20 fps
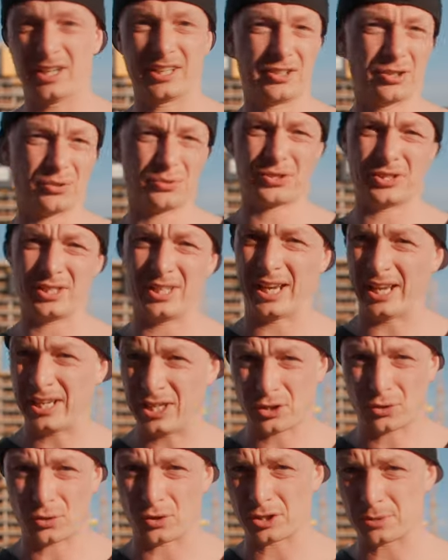I don't see
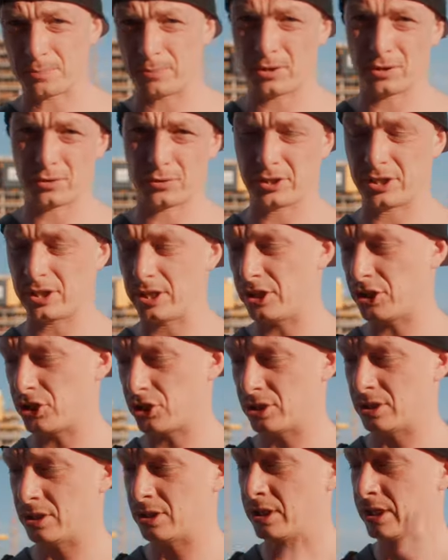any
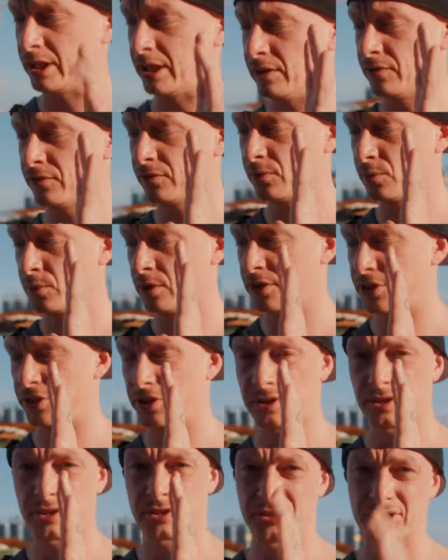cross-polarization, even with
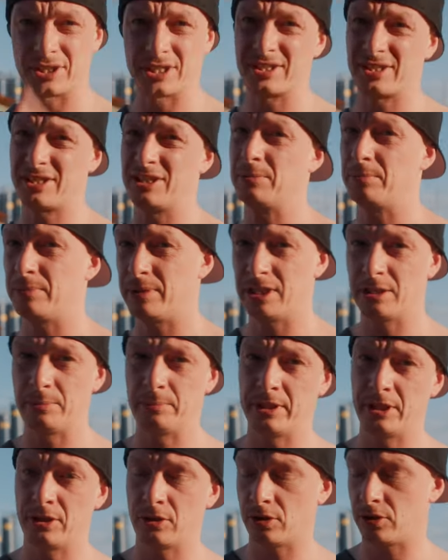the
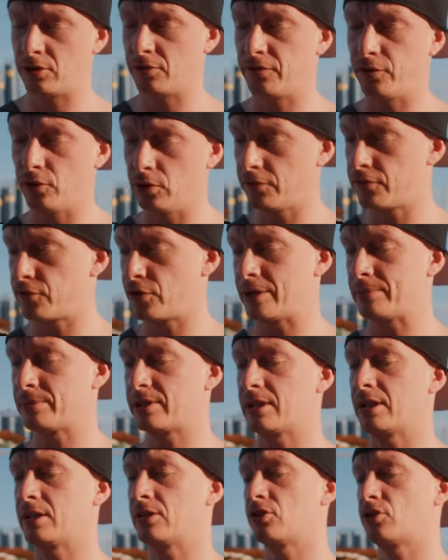16mm on a full-frame
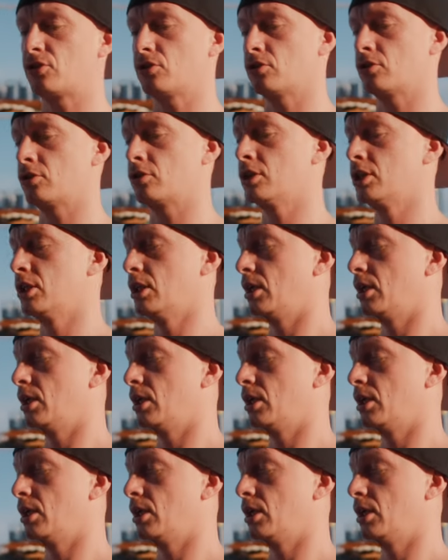sensor.